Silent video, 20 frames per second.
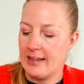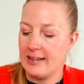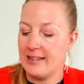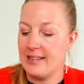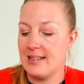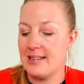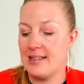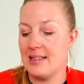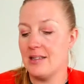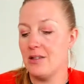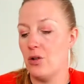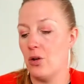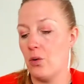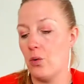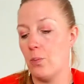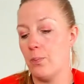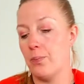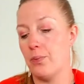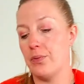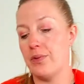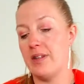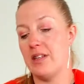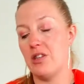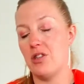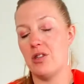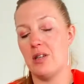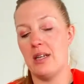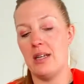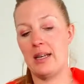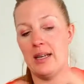This is the
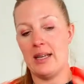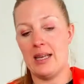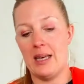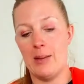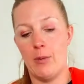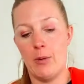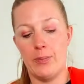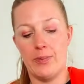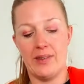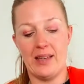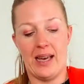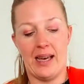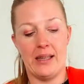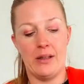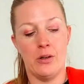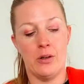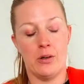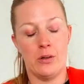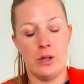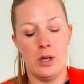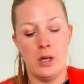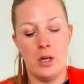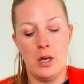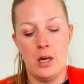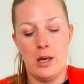opposition, and it came upside down.